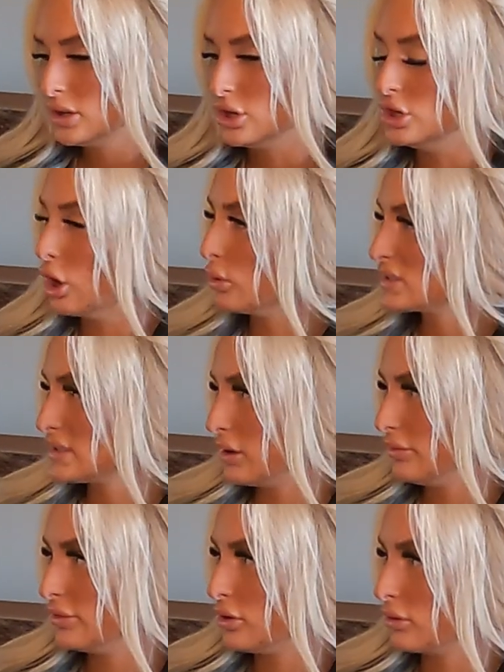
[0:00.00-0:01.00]
no
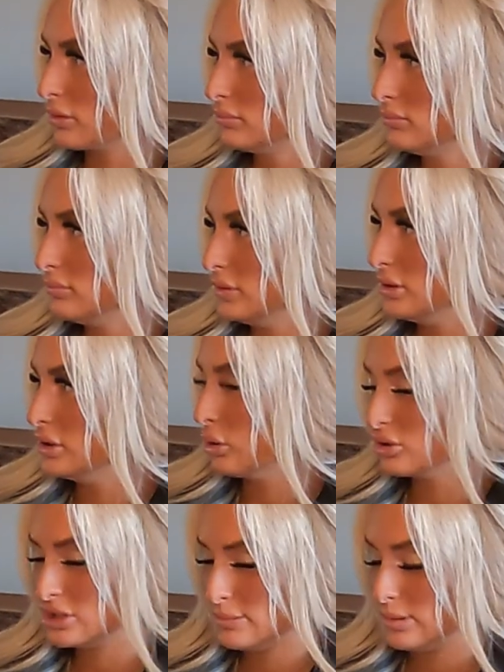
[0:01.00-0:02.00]
cell phone, no
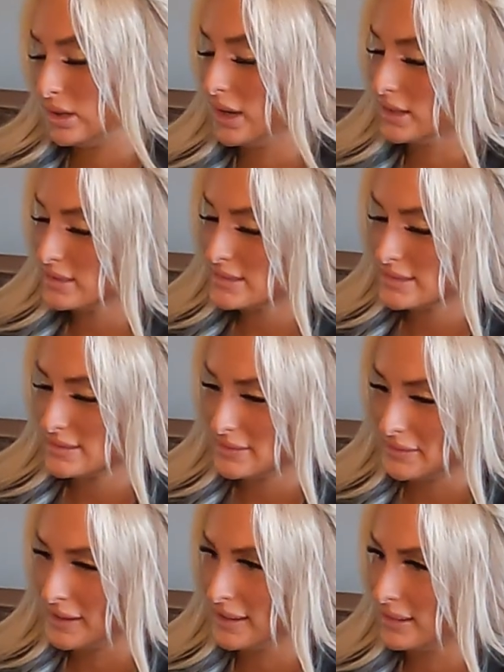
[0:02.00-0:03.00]
GPS,
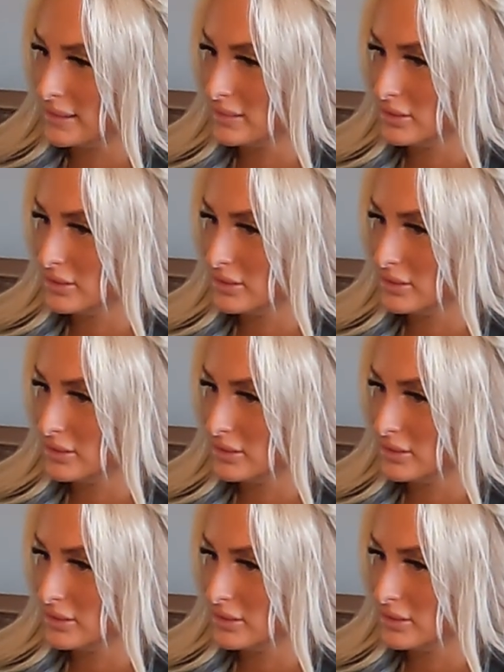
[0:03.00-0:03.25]
and